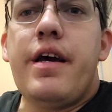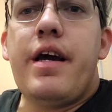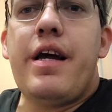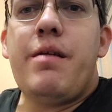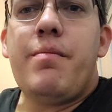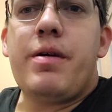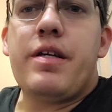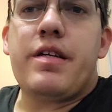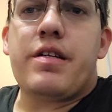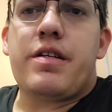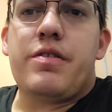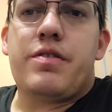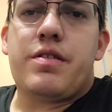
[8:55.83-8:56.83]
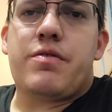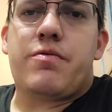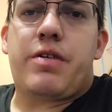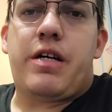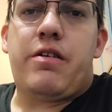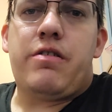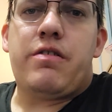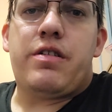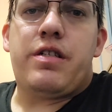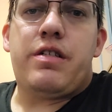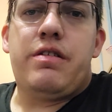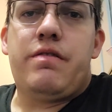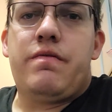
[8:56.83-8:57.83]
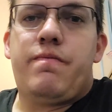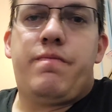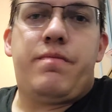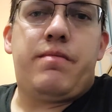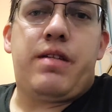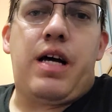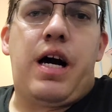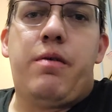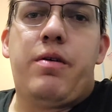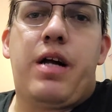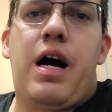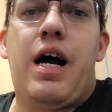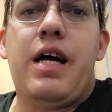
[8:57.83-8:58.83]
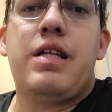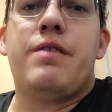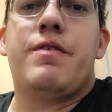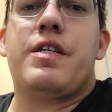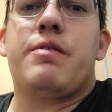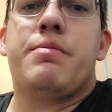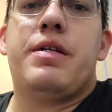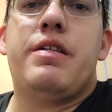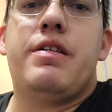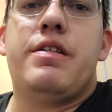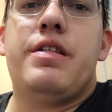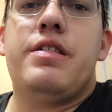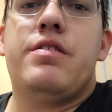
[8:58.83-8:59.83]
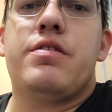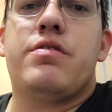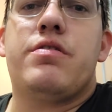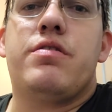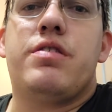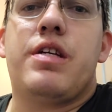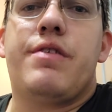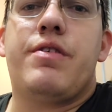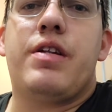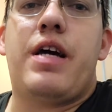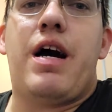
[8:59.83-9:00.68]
anybody that goes this route, I would highly recommend an E67